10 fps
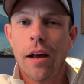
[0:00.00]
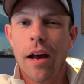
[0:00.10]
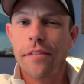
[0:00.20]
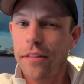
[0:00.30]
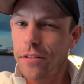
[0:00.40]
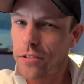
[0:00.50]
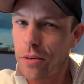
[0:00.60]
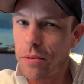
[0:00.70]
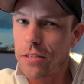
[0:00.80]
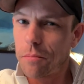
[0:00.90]
I think there's
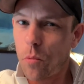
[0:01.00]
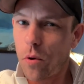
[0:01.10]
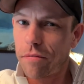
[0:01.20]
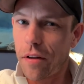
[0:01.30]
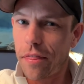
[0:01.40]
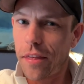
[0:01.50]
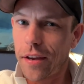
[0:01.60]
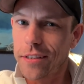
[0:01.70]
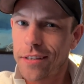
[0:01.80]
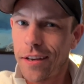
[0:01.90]
going to be some more fun
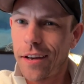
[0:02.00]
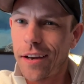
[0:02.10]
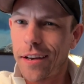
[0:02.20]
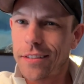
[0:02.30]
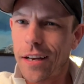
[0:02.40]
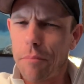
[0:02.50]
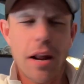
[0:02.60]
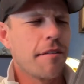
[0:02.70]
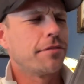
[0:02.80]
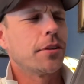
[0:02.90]
things, and I'm going
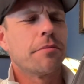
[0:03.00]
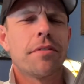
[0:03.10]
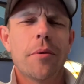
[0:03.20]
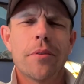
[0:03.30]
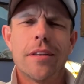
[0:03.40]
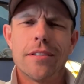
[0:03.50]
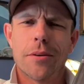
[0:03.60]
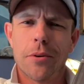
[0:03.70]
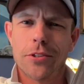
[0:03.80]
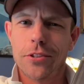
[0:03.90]
to have some fun with these
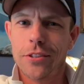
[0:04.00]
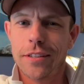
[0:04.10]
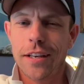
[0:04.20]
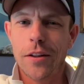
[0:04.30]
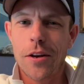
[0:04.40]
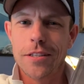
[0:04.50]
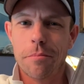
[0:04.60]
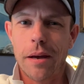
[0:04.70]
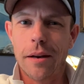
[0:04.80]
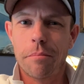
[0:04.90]
commercials since I lost the
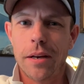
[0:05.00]
bet.